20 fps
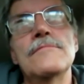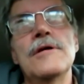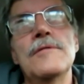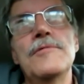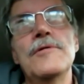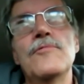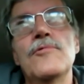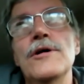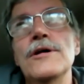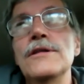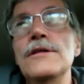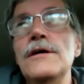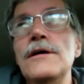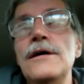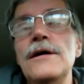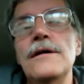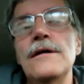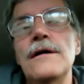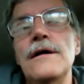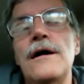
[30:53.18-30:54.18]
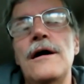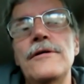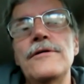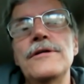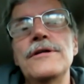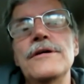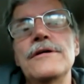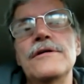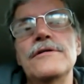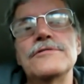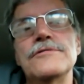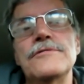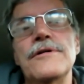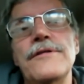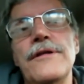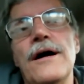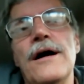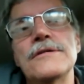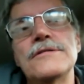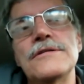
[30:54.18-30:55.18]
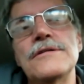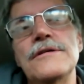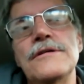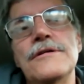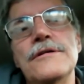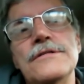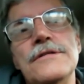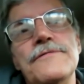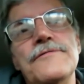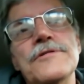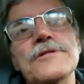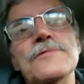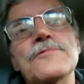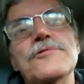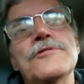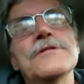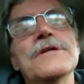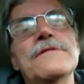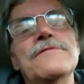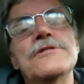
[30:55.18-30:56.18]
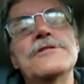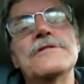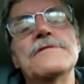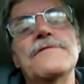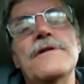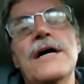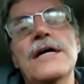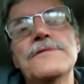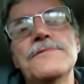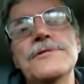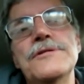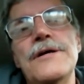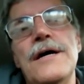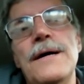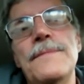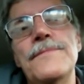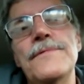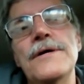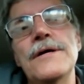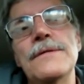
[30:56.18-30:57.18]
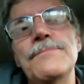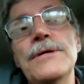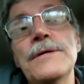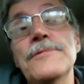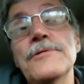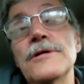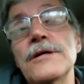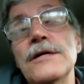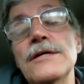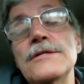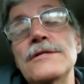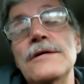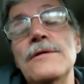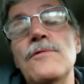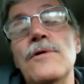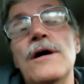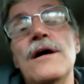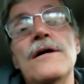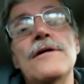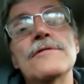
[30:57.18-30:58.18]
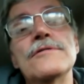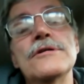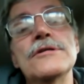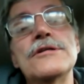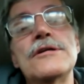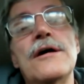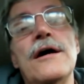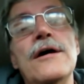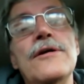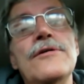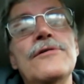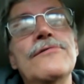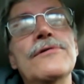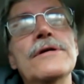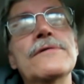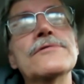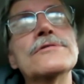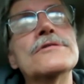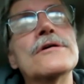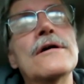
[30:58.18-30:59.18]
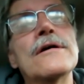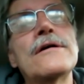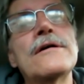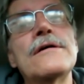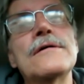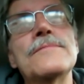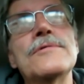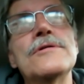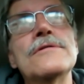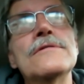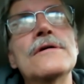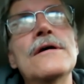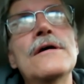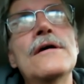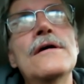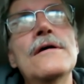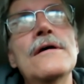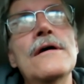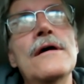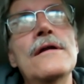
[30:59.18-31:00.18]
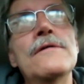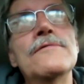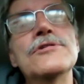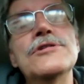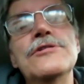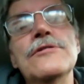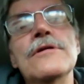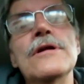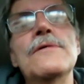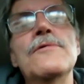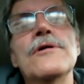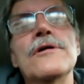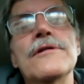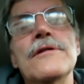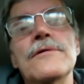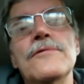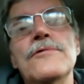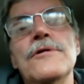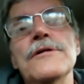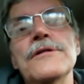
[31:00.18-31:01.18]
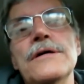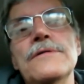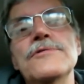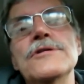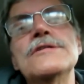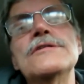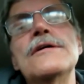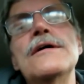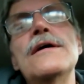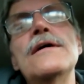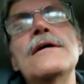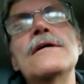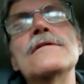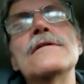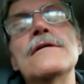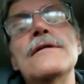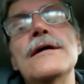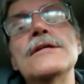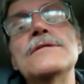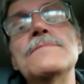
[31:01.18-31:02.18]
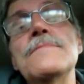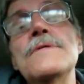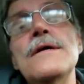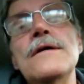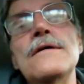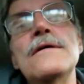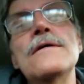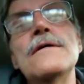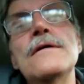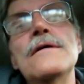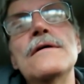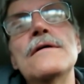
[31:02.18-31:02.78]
Maybe one day in a hundred years or a thousand years, if this world ever survives what's happening, people are going to say, wow, this guy knew what he was talking about. And he was the only one in the world that was saying it. And that's me.